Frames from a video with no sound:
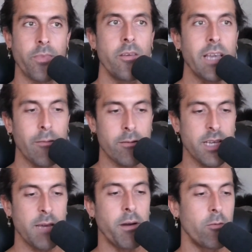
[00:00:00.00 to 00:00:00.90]
You get what I'm
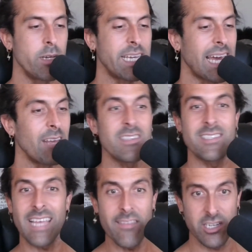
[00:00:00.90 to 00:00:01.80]
saying? But we can't even
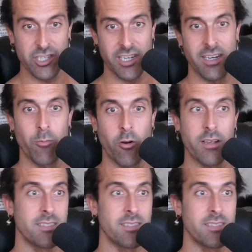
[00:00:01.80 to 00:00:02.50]
say this shit anymore,